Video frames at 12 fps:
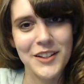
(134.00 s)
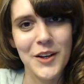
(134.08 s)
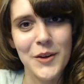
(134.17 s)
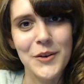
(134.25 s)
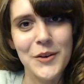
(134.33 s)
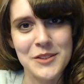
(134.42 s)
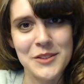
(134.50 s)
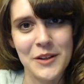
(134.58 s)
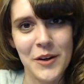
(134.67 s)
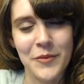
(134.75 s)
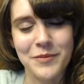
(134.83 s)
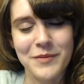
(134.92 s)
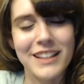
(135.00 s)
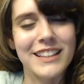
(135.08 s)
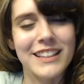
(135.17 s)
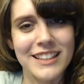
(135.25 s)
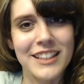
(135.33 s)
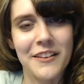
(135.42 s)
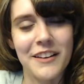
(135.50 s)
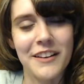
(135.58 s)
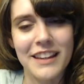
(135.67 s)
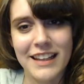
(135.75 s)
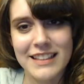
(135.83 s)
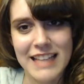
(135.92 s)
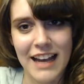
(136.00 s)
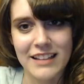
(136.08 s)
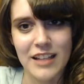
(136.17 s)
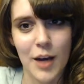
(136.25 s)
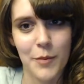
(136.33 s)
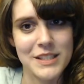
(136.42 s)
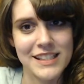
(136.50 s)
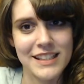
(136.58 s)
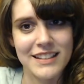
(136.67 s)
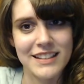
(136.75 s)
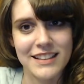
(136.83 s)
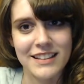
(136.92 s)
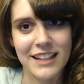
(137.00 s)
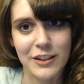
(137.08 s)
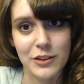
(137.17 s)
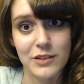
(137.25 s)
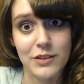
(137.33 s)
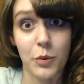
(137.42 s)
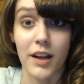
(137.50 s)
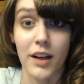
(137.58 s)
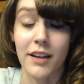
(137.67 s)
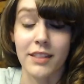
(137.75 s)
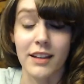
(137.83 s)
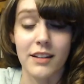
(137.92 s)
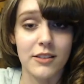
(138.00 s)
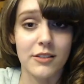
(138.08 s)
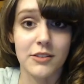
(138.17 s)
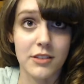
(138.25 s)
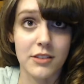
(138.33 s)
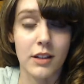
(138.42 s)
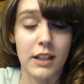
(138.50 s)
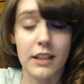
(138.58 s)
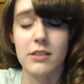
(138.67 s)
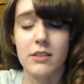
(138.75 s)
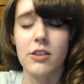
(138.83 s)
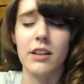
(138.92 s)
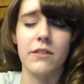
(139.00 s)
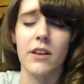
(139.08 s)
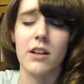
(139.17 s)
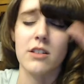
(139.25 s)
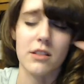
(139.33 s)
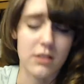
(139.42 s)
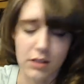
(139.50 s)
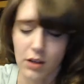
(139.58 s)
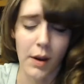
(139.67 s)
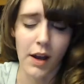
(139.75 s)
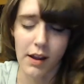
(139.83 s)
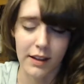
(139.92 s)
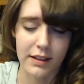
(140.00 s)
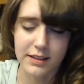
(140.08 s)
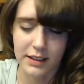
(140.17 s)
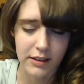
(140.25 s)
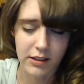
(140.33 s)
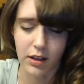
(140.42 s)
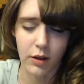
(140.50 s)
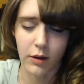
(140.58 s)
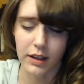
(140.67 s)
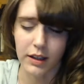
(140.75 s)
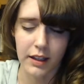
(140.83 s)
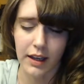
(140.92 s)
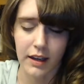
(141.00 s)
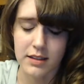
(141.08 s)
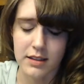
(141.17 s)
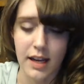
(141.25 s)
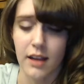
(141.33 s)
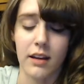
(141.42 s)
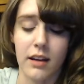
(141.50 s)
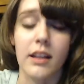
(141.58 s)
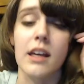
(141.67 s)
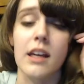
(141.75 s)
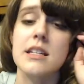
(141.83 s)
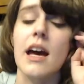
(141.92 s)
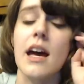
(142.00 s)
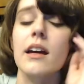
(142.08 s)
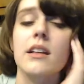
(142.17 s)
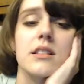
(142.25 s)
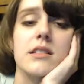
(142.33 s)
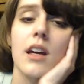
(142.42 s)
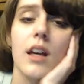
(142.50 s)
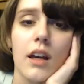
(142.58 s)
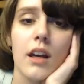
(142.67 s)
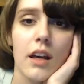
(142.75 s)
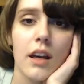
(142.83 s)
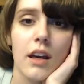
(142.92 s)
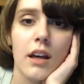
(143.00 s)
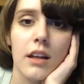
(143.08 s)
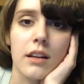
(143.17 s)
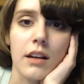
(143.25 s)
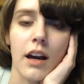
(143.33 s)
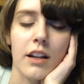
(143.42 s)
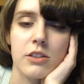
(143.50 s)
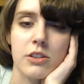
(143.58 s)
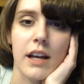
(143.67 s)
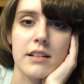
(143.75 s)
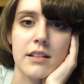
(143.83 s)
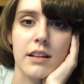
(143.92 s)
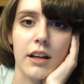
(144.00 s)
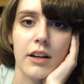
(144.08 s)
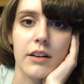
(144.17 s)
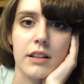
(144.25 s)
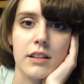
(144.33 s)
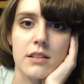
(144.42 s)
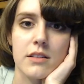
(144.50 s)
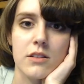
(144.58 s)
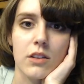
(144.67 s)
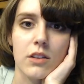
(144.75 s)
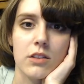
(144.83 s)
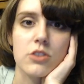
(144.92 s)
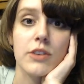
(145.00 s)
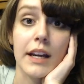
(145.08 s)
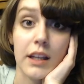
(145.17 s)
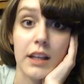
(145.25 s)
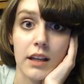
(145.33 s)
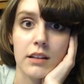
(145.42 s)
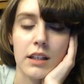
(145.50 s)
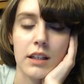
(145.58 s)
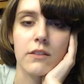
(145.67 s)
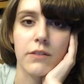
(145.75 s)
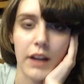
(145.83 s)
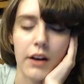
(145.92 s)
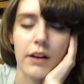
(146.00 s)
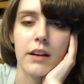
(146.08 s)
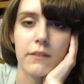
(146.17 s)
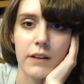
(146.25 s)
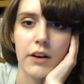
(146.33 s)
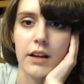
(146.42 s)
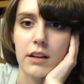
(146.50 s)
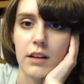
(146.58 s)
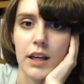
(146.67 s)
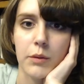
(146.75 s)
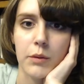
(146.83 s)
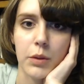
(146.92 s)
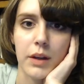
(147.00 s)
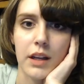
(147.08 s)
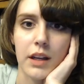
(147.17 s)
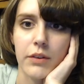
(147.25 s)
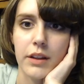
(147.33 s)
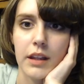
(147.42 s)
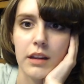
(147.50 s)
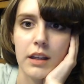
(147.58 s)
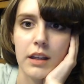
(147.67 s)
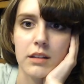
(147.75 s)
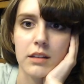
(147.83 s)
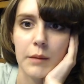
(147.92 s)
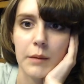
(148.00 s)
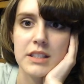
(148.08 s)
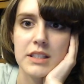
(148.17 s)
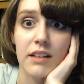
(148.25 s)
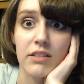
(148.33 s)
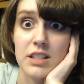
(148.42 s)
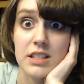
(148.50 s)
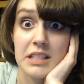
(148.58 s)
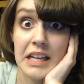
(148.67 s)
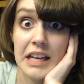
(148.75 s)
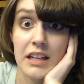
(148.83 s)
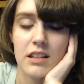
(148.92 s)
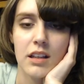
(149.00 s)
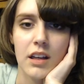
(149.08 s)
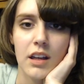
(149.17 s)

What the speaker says: Utsuro, it's clearly the exact opposite, and that's why I think that Utsuro and Gintoki function so well as the hero and the antagonist. The contrast there is striking and very, very in line with what everything that Gintama has ever said